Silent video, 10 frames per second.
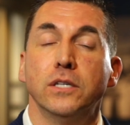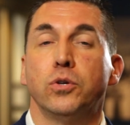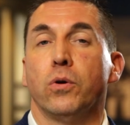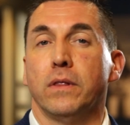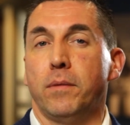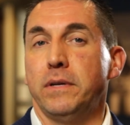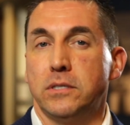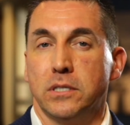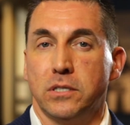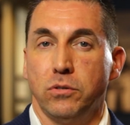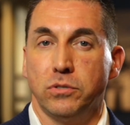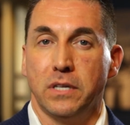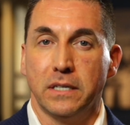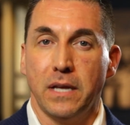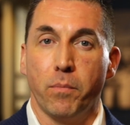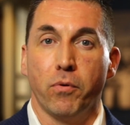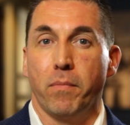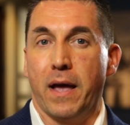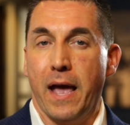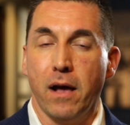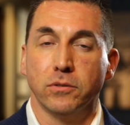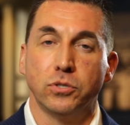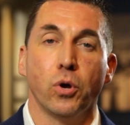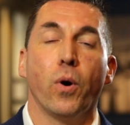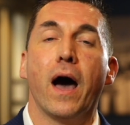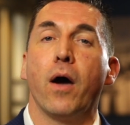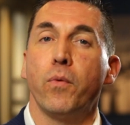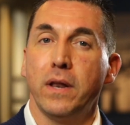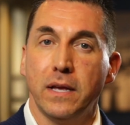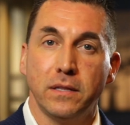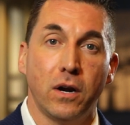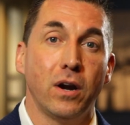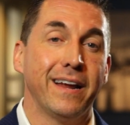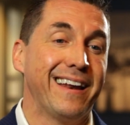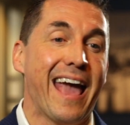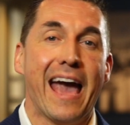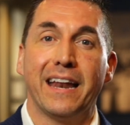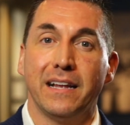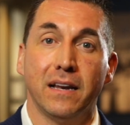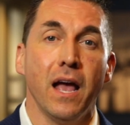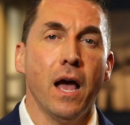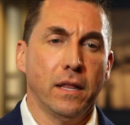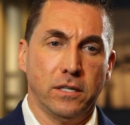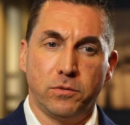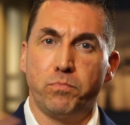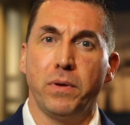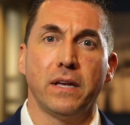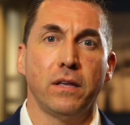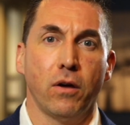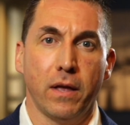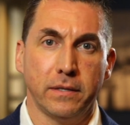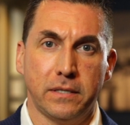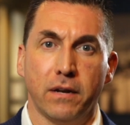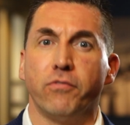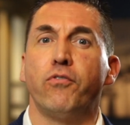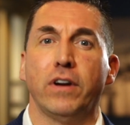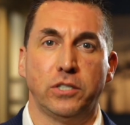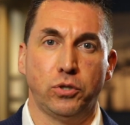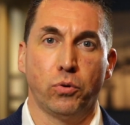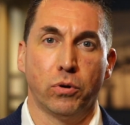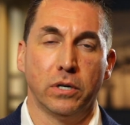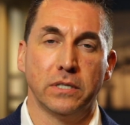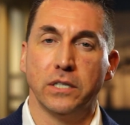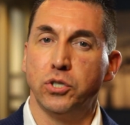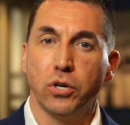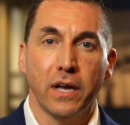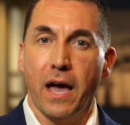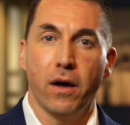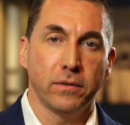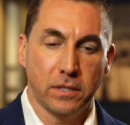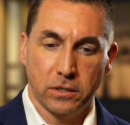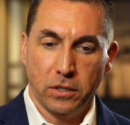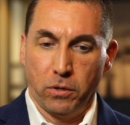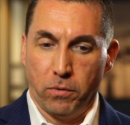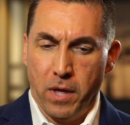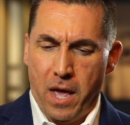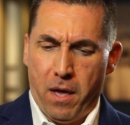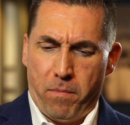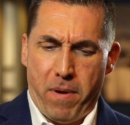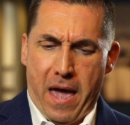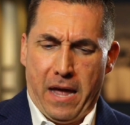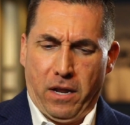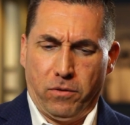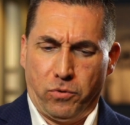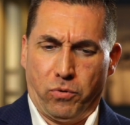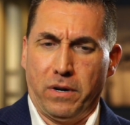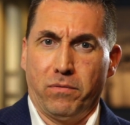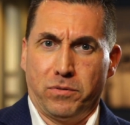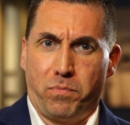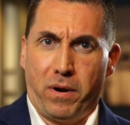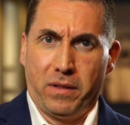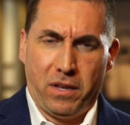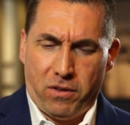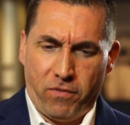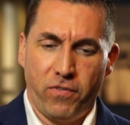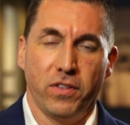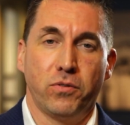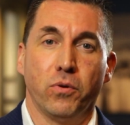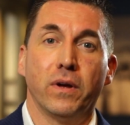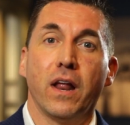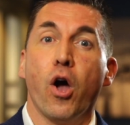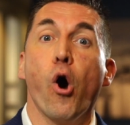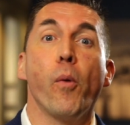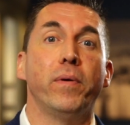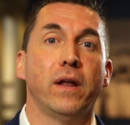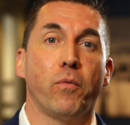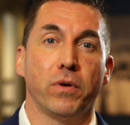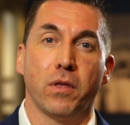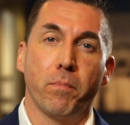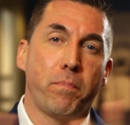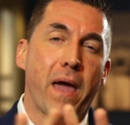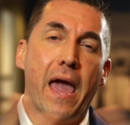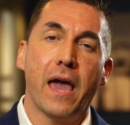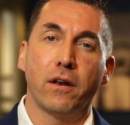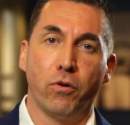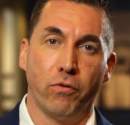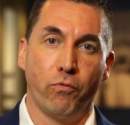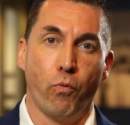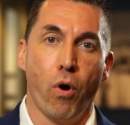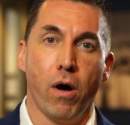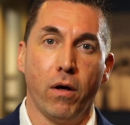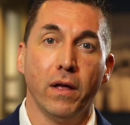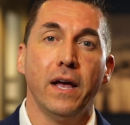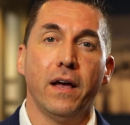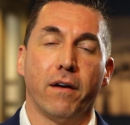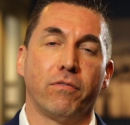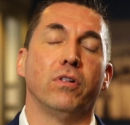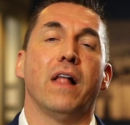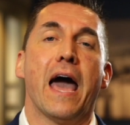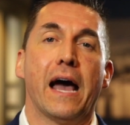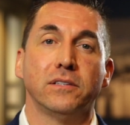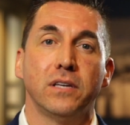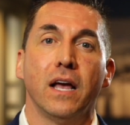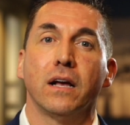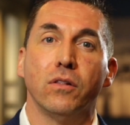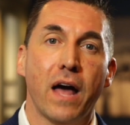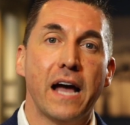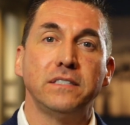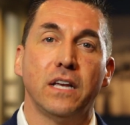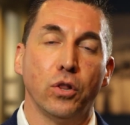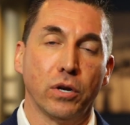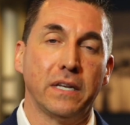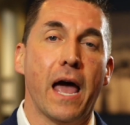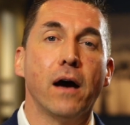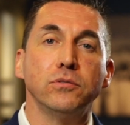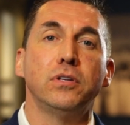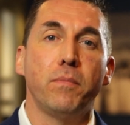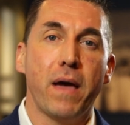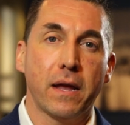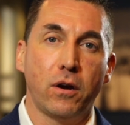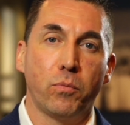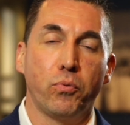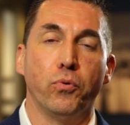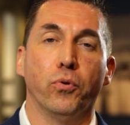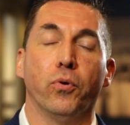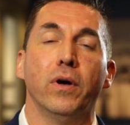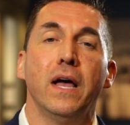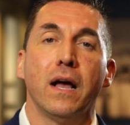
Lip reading: So let me just use the example of my house. So I went in there and added this big set of French doors. I took out this little patio door. It was barely you could fit through, and I opened up with a panel of wall of glass that looked out to the backyard pool,